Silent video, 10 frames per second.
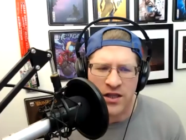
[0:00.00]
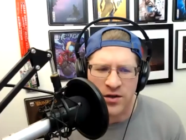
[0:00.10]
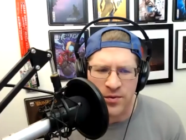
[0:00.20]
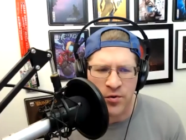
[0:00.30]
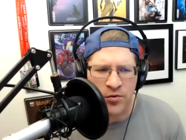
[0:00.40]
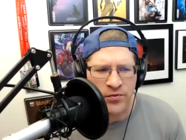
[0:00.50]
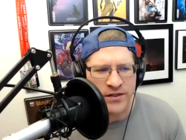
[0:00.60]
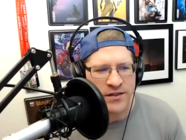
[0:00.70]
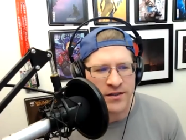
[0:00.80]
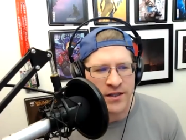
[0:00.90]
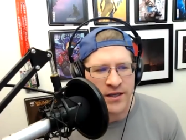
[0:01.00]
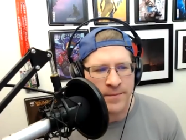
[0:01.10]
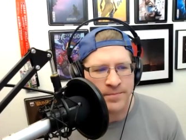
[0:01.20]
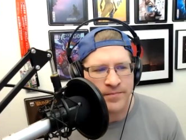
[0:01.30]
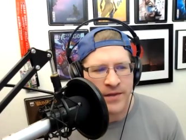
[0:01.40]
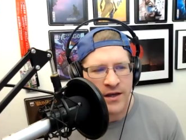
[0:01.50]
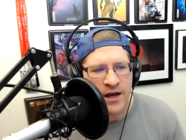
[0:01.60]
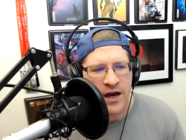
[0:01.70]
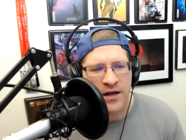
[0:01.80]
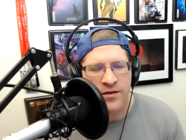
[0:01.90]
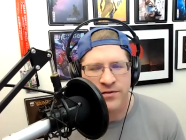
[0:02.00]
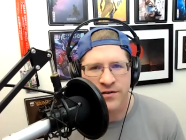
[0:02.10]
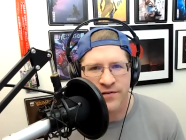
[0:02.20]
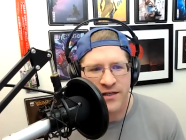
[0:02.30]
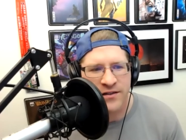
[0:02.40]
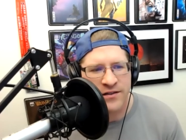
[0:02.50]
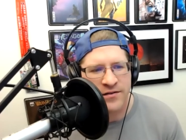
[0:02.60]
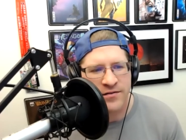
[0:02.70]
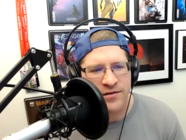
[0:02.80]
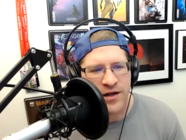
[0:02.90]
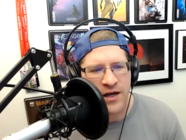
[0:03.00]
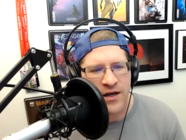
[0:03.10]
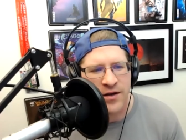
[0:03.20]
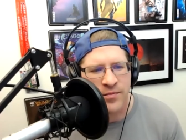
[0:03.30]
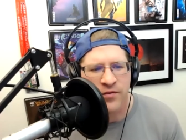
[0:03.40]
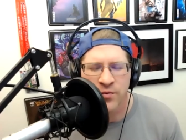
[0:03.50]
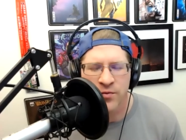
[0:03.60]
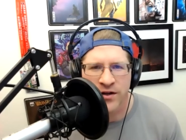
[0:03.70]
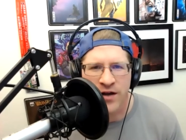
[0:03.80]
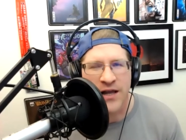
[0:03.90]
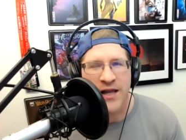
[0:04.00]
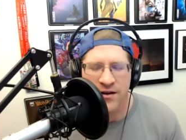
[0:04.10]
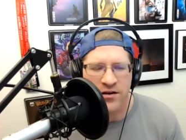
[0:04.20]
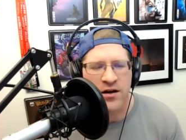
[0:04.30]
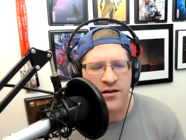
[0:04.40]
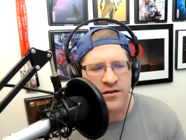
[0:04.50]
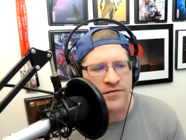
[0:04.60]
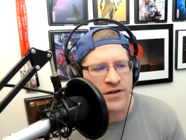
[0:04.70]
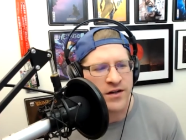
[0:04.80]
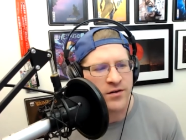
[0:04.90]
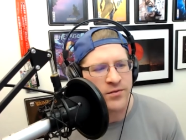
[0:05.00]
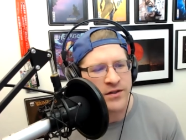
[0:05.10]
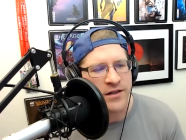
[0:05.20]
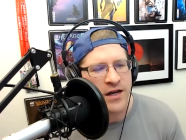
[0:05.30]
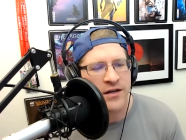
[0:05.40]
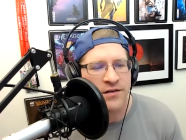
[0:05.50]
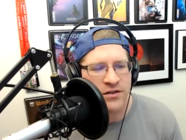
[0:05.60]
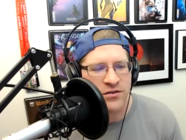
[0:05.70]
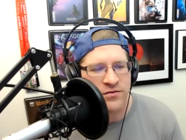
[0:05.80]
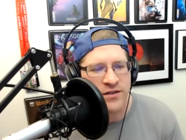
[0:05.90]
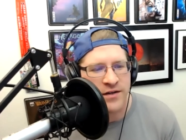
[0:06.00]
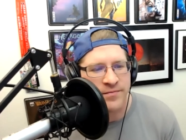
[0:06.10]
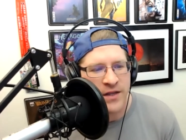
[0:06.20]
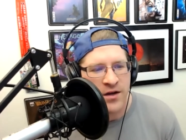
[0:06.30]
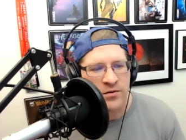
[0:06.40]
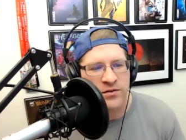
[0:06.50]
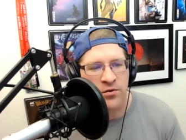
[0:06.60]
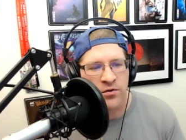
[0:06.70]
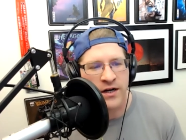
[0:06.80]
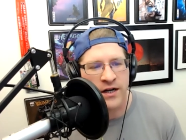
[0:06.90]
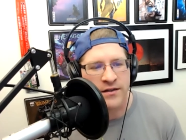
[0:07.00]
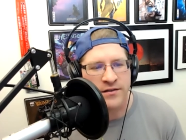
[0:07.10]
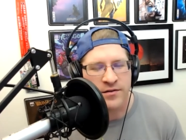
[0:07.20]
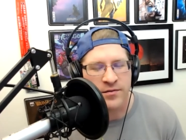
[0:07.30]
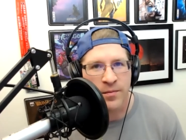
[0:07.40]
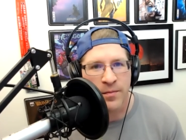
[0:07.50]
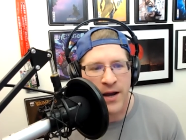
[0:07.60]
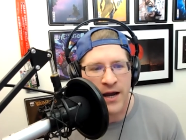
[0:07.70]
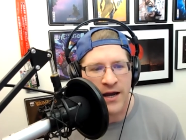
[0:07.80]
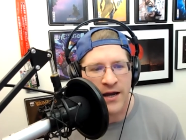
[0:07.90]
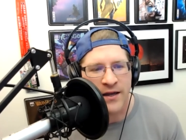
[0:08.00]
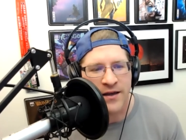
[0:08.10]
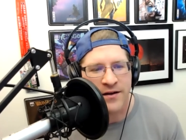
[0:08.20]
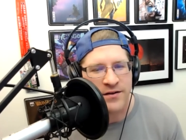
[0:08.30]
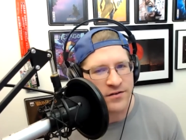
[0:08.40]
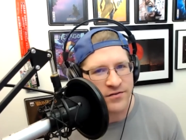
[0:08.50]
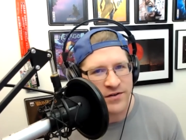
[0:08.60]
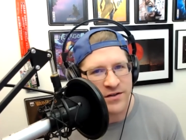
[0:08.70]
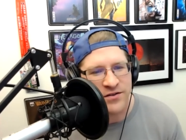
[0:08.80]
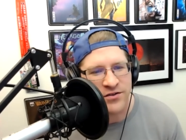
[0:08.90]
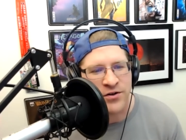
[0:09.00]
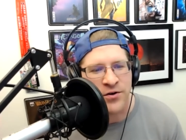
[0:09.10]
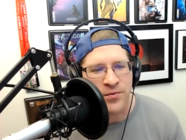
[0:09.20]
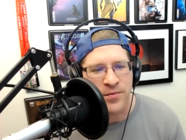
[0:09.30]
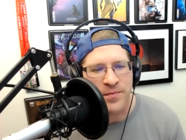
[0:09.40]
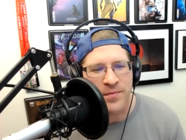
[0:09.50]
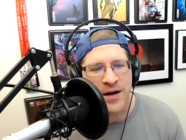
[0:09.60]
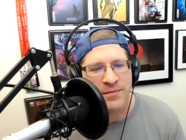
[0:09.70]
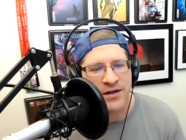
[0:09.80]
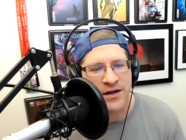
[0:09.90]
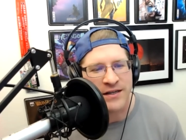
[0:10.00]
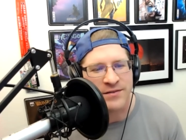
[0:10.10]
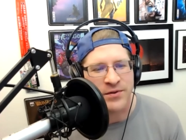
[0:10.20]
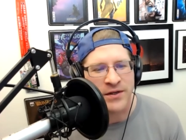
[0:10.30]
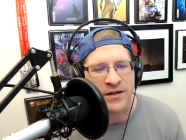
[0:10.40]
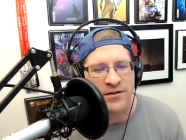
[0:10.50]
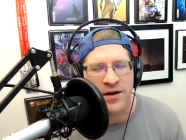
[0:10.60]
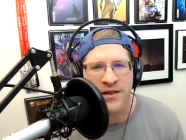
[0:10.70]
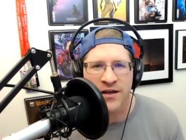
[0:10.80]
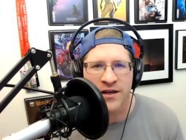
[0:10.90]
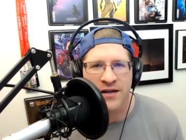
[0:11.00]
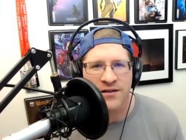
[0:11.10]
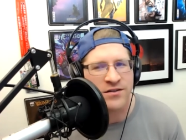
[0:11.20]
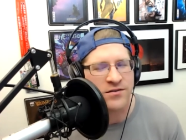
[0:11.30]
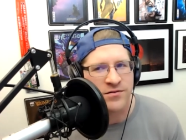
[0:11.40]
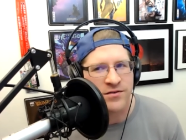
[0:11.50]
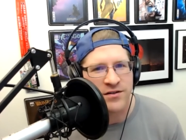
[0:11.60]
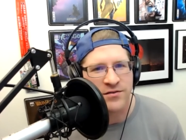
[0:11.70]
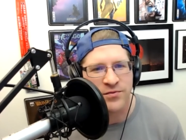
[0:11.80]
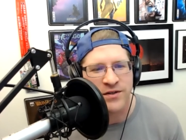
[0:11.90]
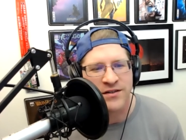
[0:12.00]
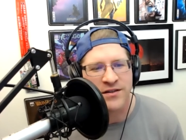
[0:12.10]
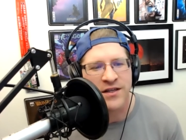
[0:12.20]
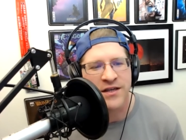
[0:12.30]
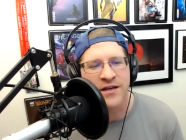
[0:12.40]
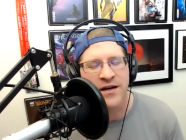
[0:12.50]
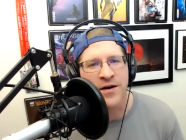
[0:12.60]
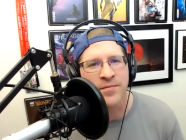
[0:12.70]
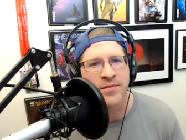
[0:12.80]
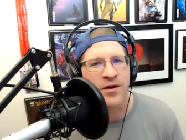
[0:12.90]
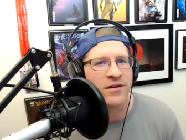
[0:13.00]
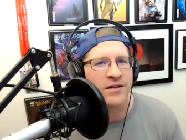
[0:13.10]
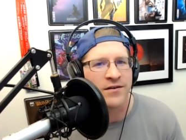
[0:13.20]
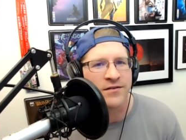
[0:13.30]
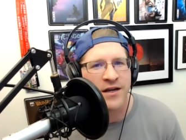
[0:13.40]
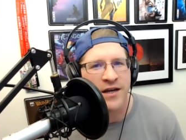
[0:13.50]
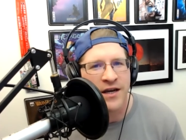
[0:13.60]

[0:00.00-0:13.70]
little bit more recently, there was an event. If we want to, I can call it an event. I will. Giving Tuesday was organized by another friend of the show, Mama Cosplayer, who I think actually you just recently called out